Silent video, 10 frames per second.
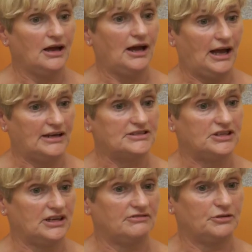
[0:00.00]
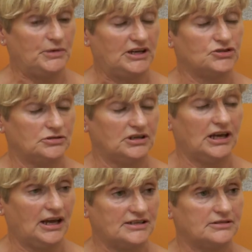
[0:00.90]
and the information you
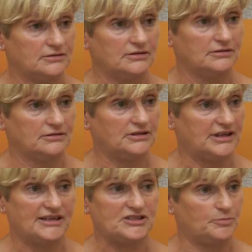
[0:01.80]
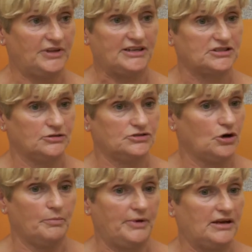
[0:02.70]
get. But that's the
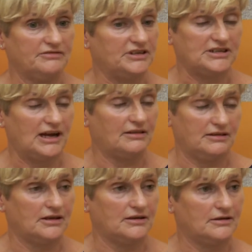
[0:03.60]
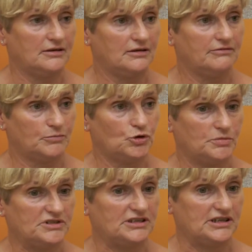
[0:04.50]
top benefit, I think, from
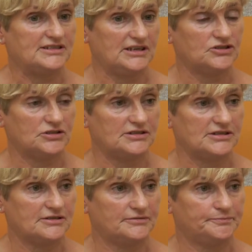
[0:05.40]
coming to these sessions.